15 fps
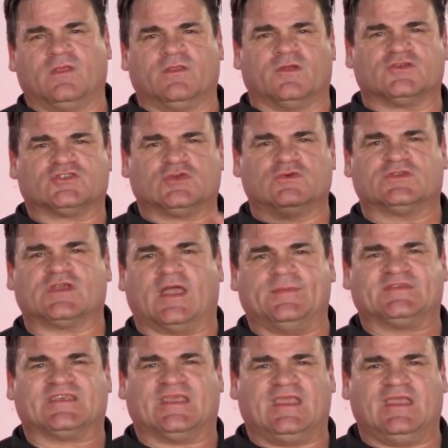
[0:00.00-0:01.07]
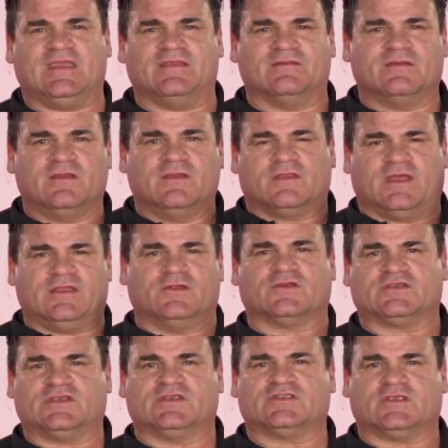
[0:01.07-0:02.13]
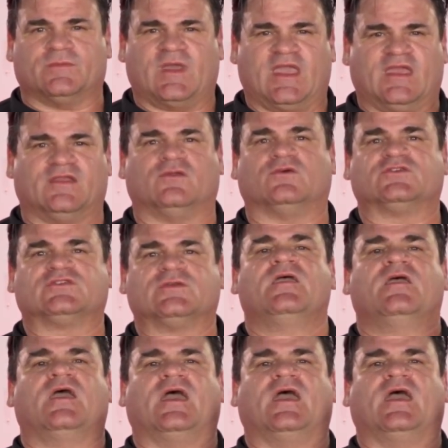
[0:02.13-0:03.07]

there's two types of heat that your system handles.